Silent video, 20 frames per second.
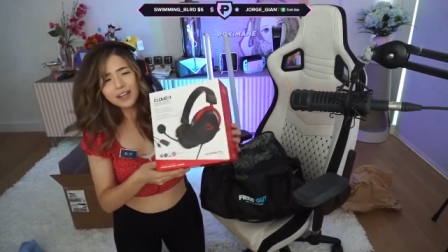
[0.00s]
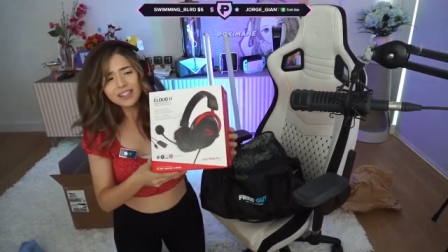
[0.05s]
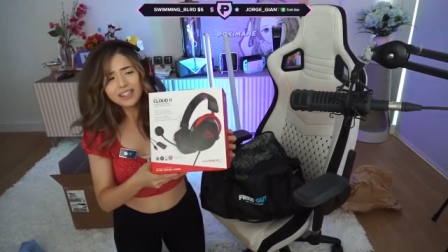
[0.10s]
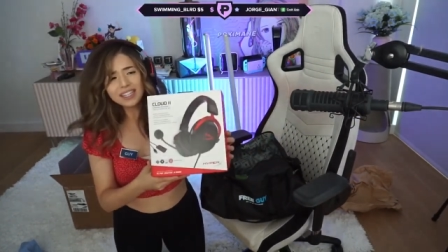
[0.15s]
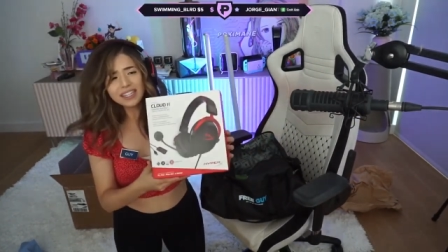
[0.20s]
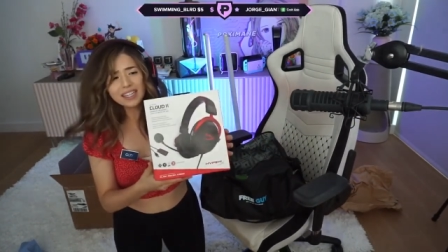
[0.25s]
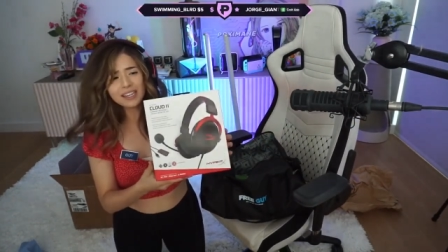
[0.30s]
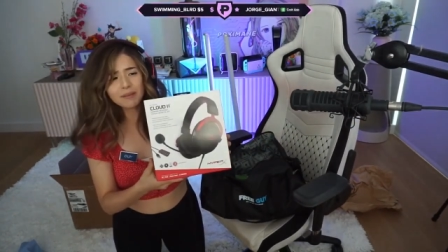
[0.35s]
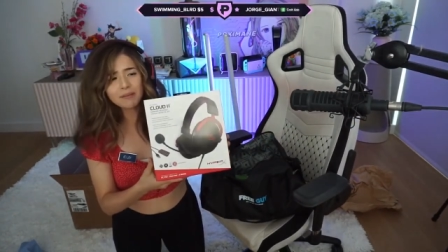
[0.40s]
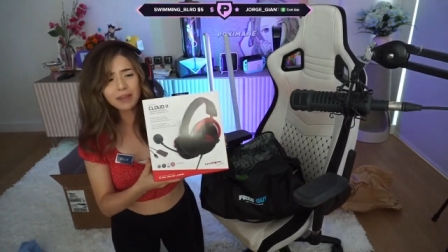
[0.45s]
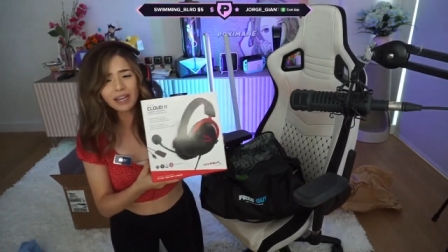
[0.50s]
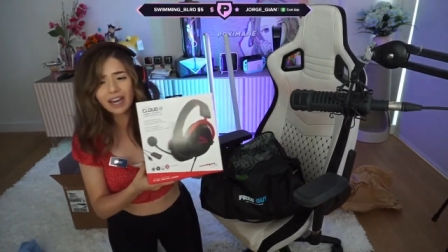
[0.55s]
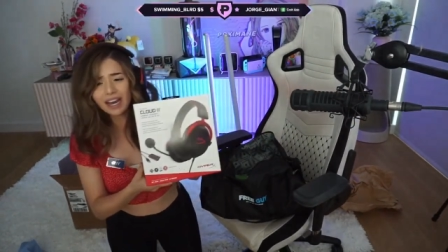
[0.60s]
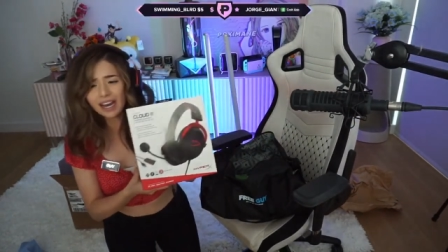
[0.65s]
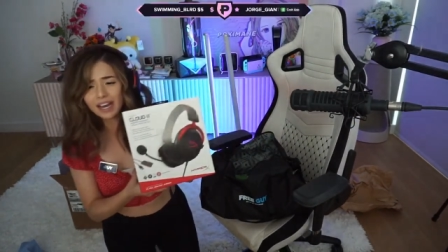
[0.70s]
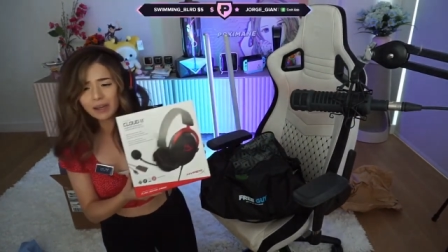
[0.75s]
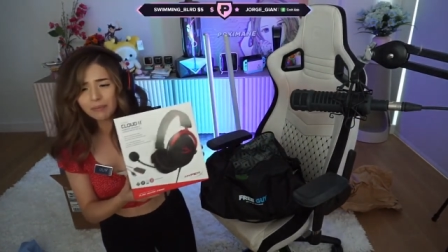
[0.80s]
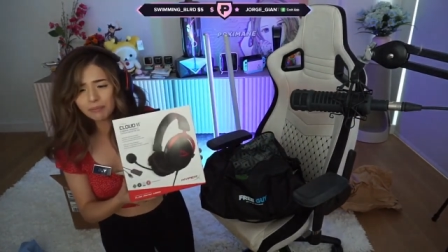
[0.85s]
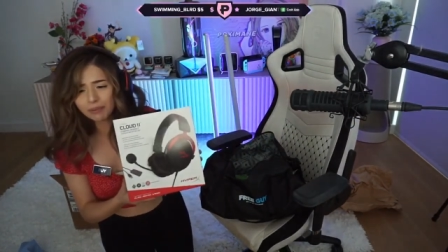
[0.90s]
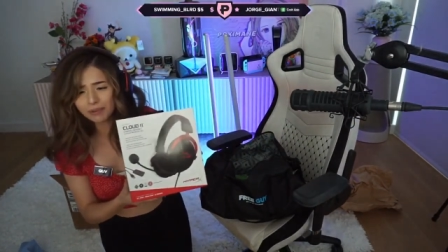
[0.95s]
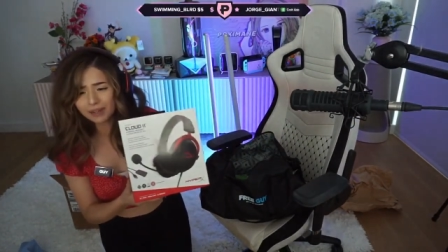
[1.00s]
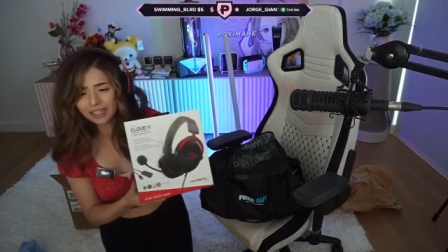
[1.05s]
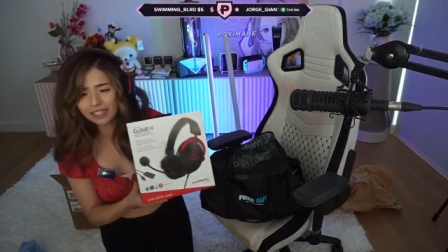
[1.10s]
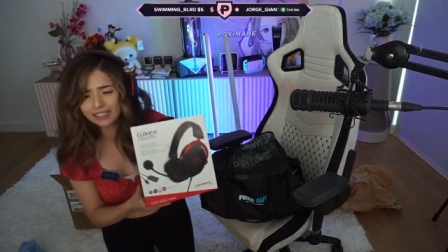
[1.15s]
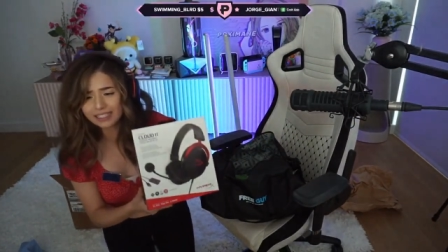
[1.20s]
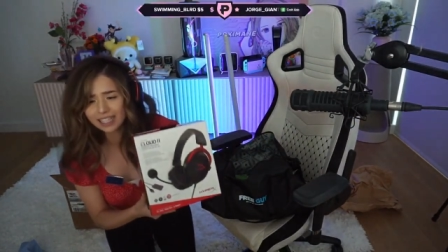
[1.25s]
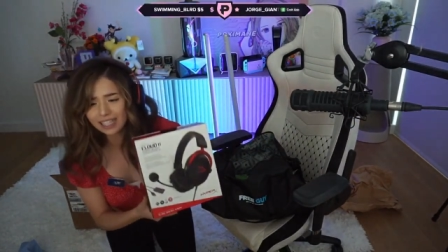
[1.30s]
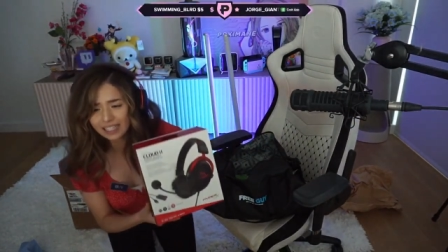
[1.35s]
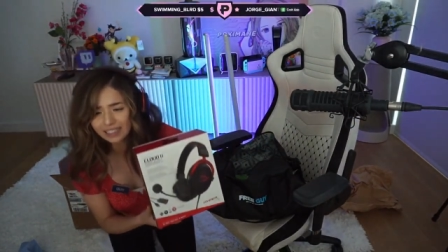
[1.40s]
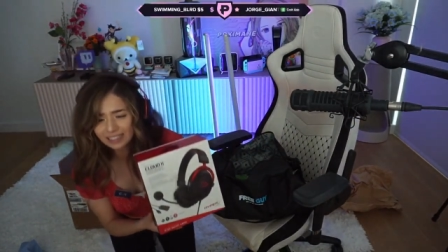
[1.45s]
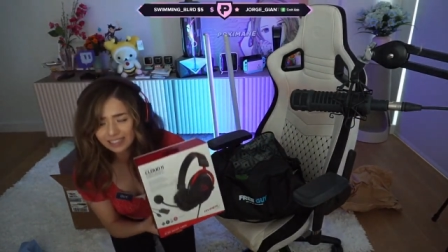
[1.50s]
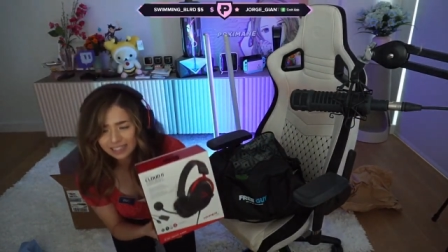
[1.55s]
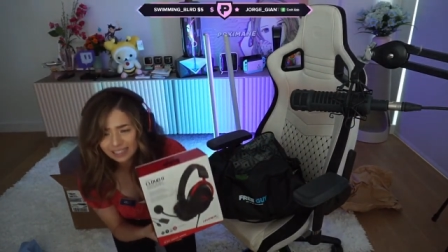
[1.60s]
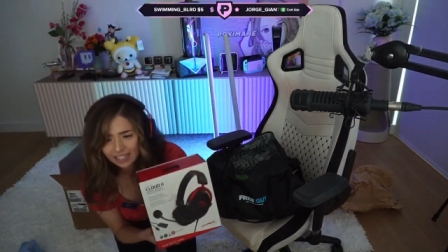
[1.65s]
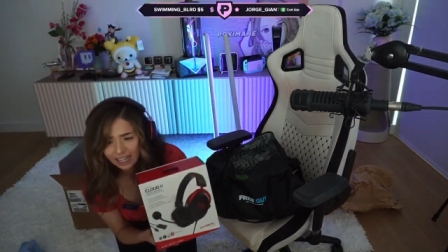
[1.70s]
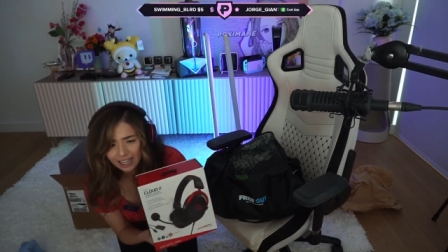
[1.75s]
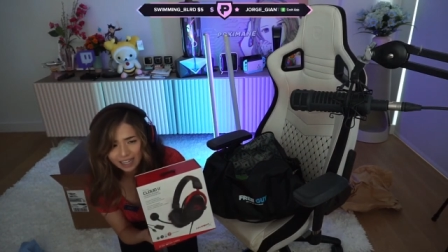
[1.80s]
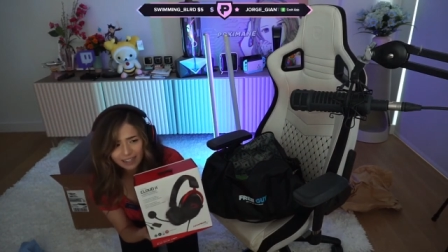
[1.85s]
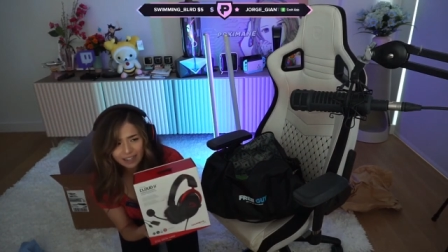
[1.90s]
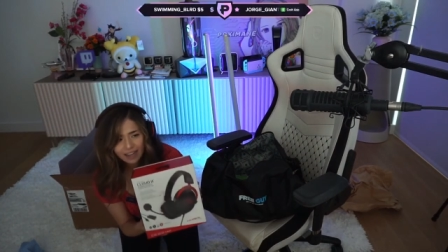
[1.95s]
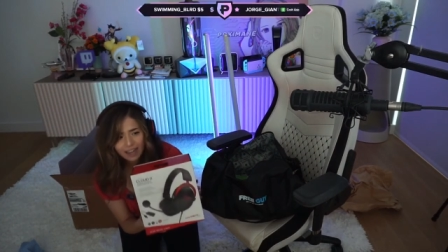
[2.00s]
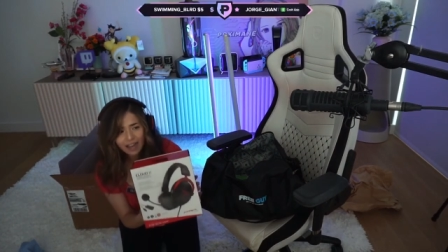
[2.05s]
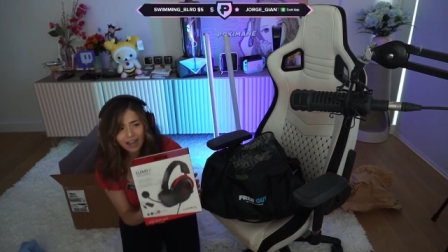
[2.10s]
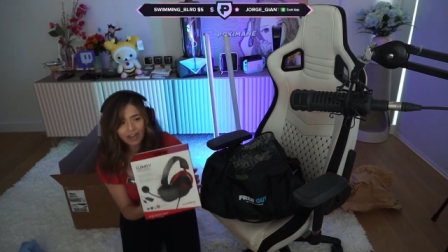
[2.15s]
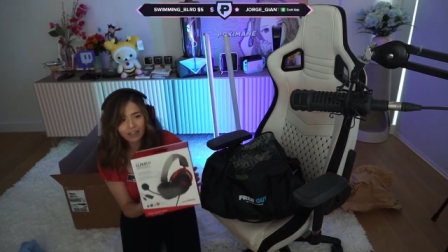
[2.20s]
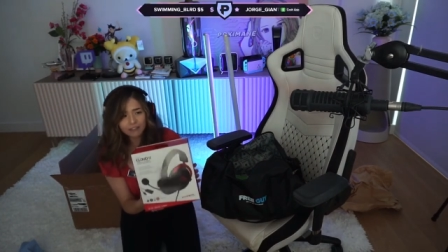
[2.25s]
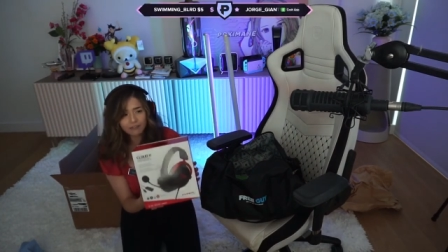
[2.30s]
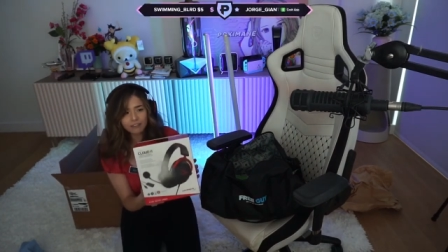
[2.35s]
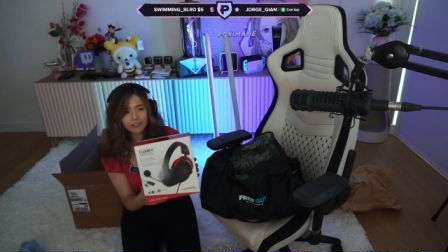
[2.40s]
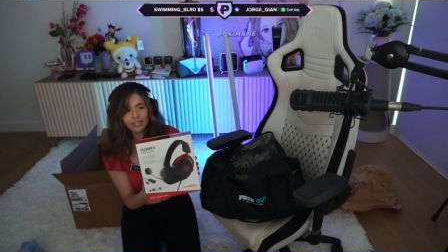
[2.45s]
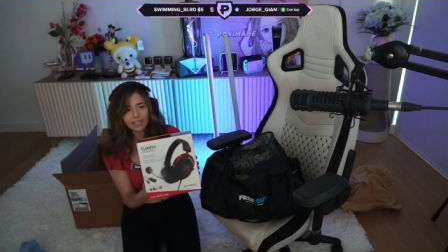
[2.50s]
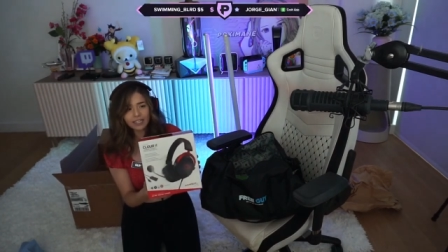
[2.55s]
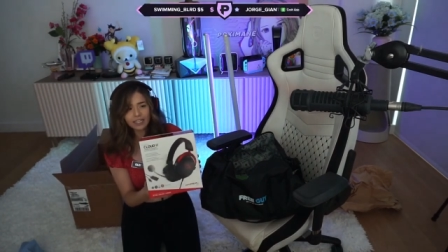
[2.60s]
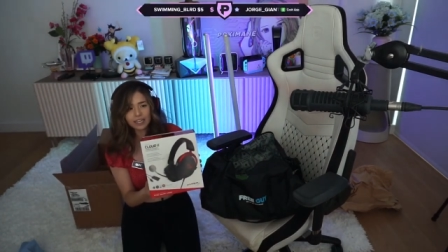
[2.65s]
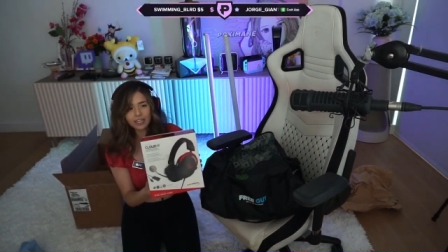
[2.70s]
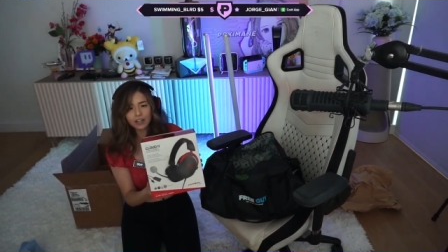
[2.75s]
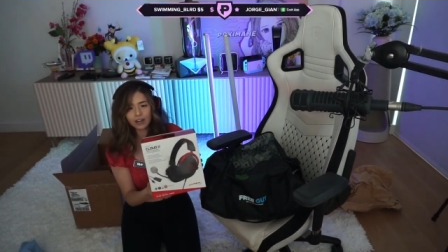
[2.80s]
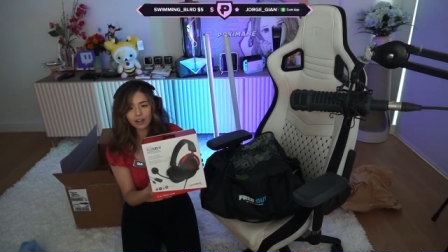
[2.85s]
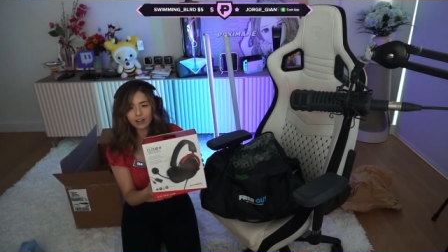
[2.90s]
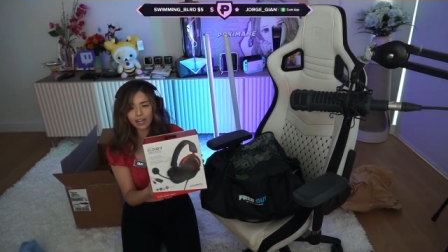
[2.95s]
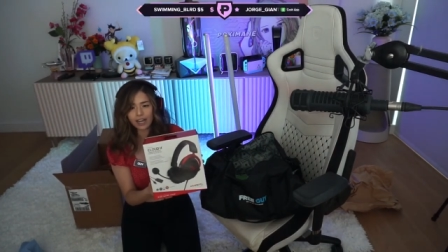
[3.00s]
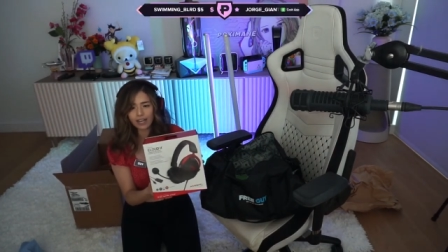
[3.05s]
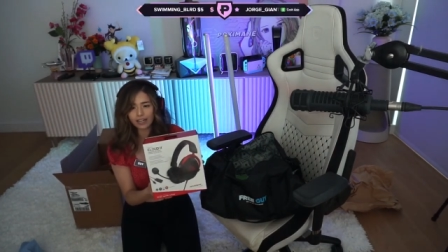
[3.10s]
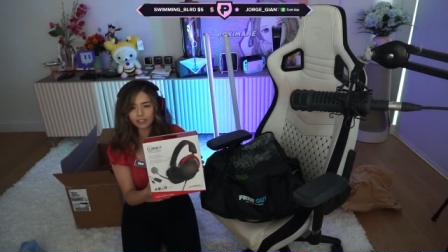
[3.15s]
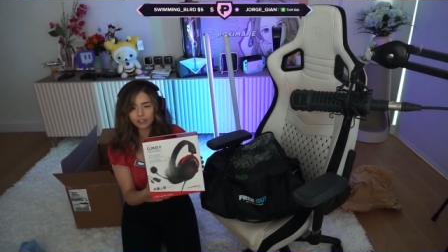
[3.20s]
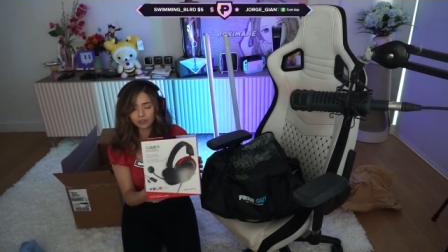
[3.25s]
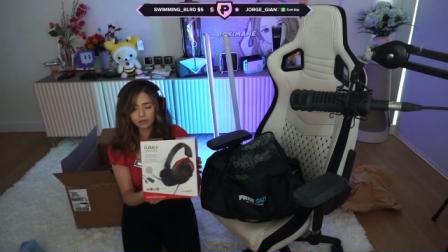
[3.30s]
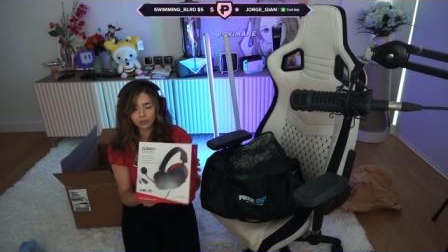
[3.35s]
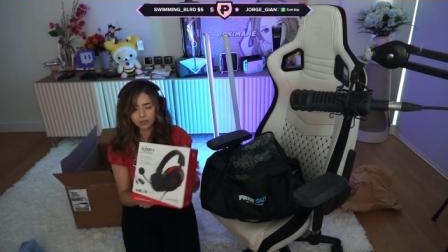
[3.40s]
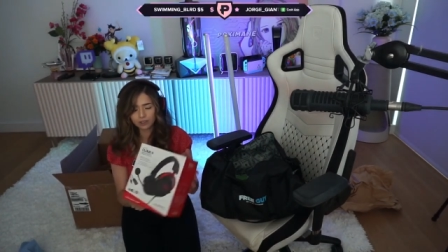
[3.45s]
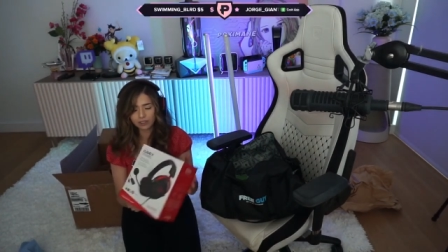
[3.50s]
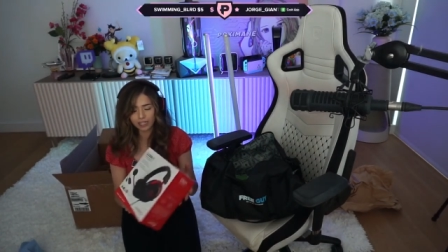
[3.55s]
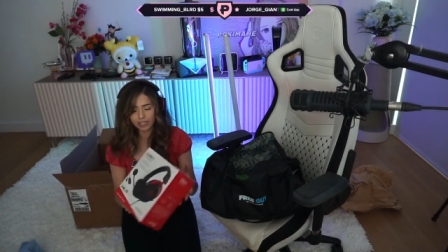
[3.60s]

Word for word: They gave me a HyperX headset. I feel like I got extra